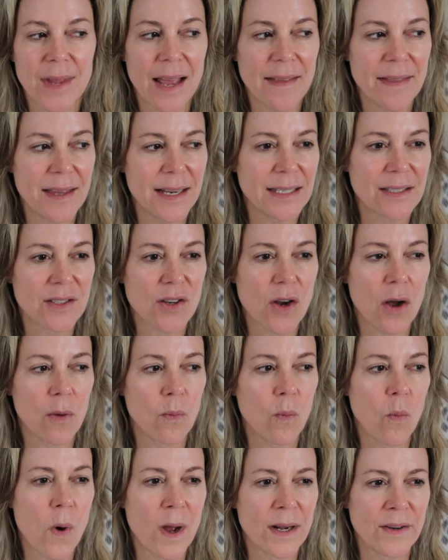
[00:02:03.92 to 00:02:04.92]
I think it's
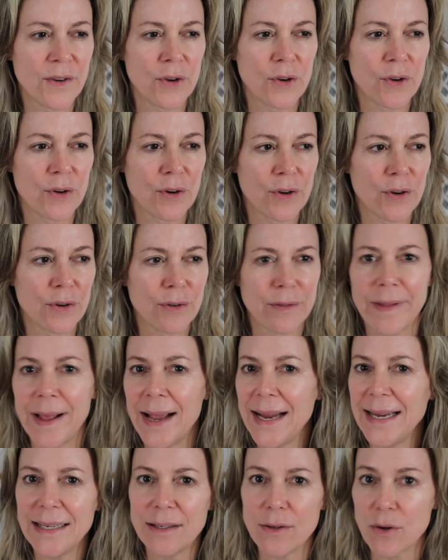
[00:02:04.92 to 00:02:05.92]
called Wonder
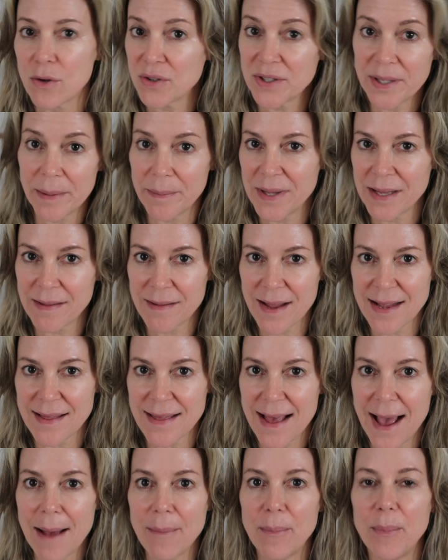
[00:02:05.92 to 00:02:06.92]
Light or something like
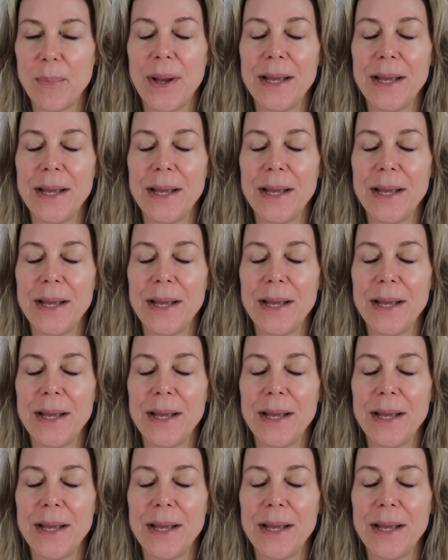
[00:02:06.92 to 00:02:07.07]
that,